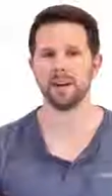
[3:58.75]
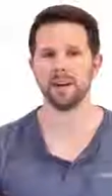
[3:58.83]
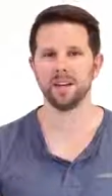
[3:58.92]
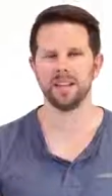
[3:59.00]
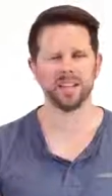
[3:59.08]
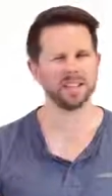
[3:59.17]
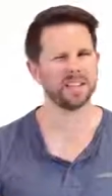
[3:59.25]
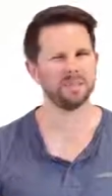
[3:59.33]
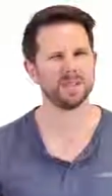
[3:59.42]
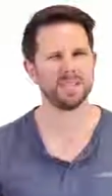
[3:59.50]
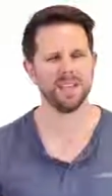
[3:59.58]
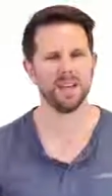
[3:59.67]
I think his
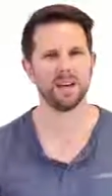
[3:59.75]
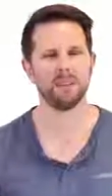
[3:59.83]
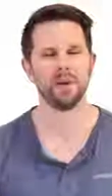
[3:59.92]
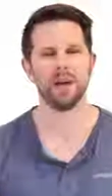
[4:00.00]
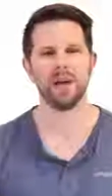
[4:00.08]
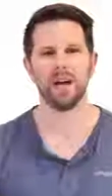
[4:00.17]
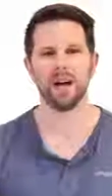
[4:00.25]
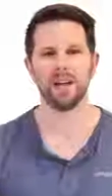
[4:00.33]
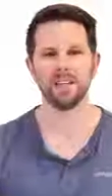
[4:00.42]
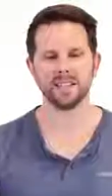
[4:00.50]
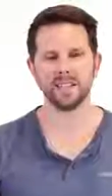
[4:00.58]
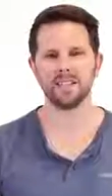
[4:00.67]
name is Tim.
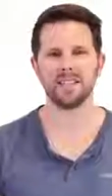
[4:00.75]
He's an